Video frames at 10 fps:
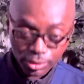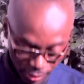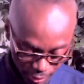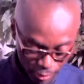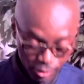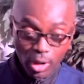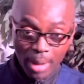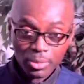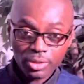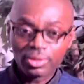to know. So
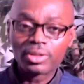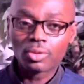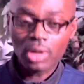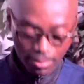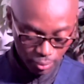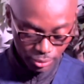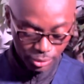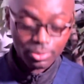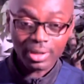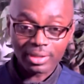I'm going to hook up with
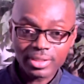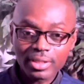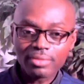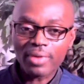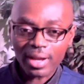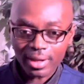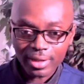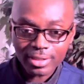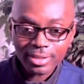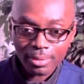you and see if I can
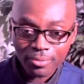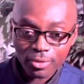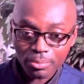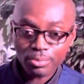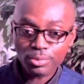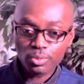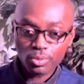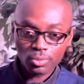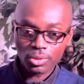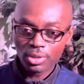get some for people who
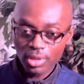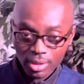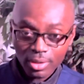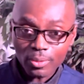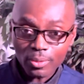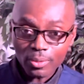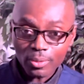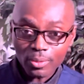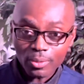will reach out to